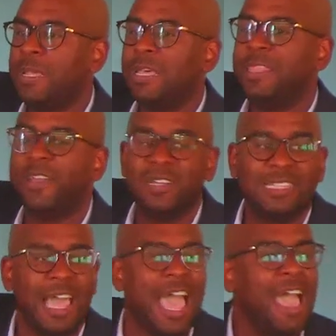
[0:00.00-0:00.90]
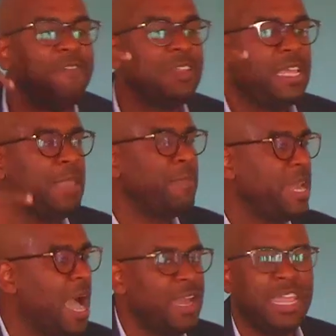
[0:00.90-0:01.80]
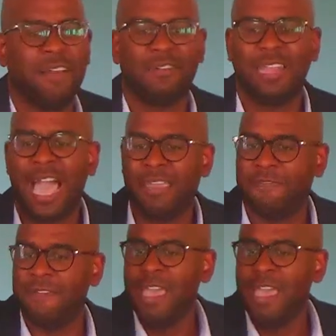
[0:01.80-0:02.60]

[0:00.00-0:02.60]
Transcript: There is a heavenly monotony of life